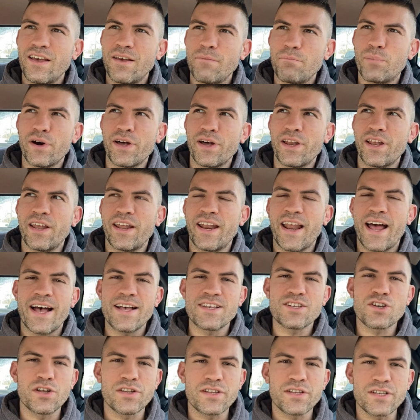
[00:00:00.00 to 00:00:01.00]
but it
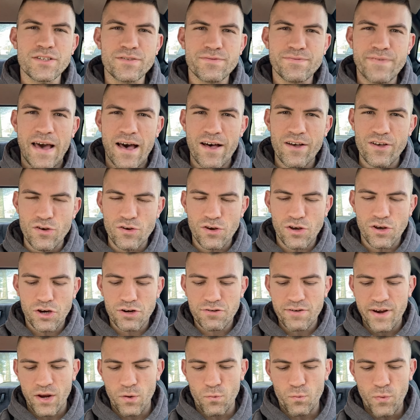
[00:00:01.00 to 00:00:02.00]
has all this value. You can
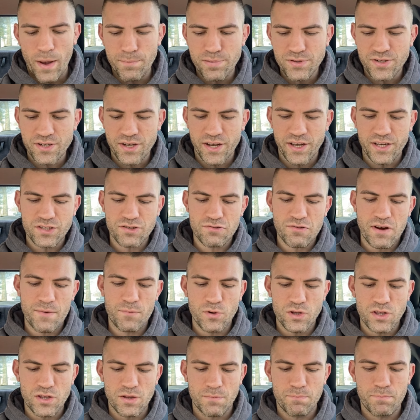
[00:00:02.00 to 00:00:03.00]
create websites, right?
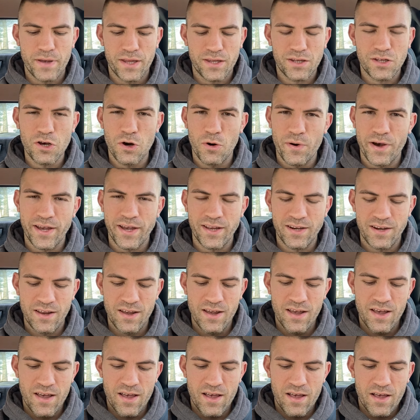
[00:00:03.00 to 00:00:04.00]
Well, the Bitcoin,
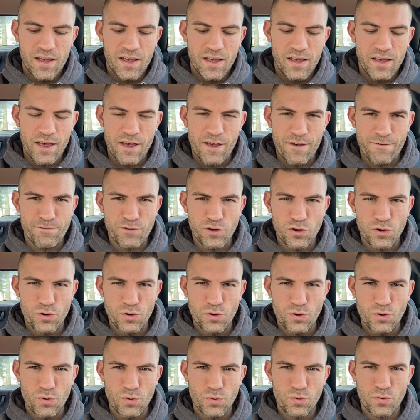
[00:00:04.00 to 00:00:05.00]
if
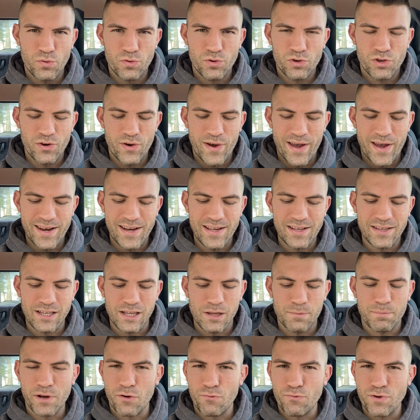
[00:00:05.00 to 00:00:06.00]
you do any
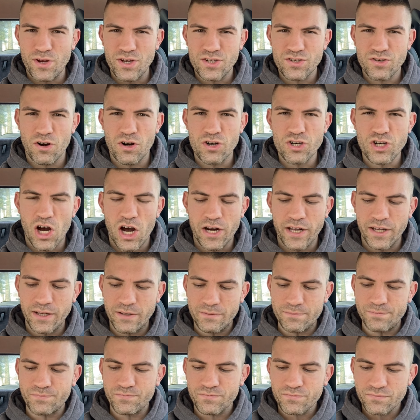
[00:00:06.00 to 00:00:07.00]
little bit of research on it,
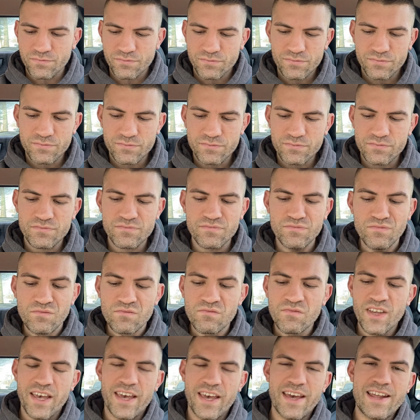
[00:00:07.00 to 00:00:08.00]

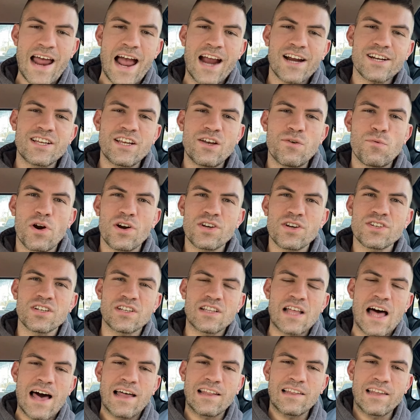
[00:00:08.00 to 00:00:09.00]
it actually works a
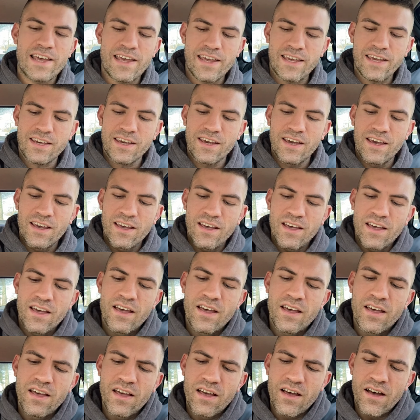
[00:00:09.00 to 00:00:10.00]
lot like
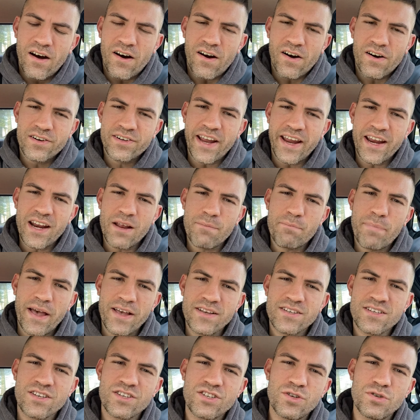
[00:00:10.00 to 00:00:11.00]
our
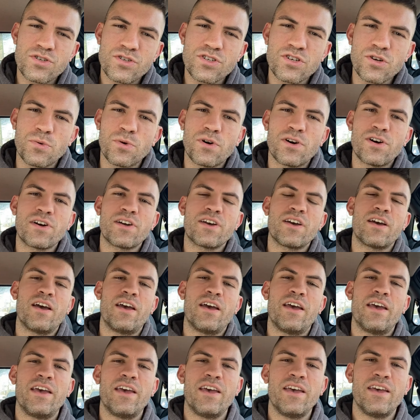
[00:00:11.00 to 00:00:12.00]
databases used to work
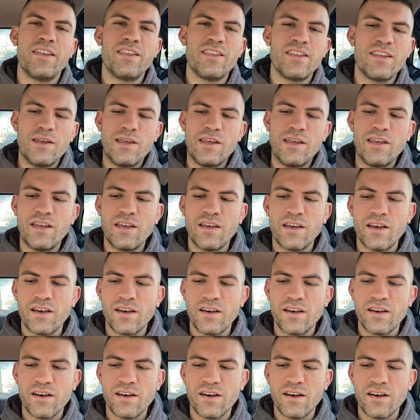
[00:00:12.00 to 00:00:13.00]
in the
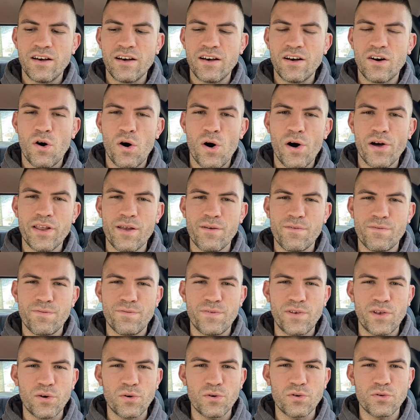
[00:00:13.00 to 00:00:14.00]
audit
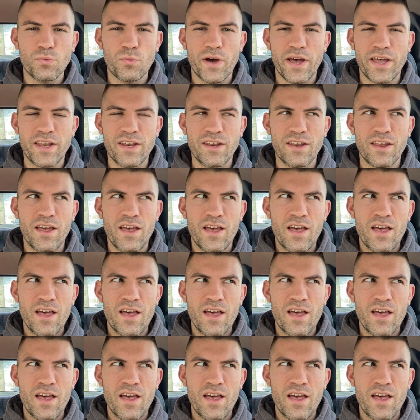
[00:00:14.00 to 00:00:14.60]
field. When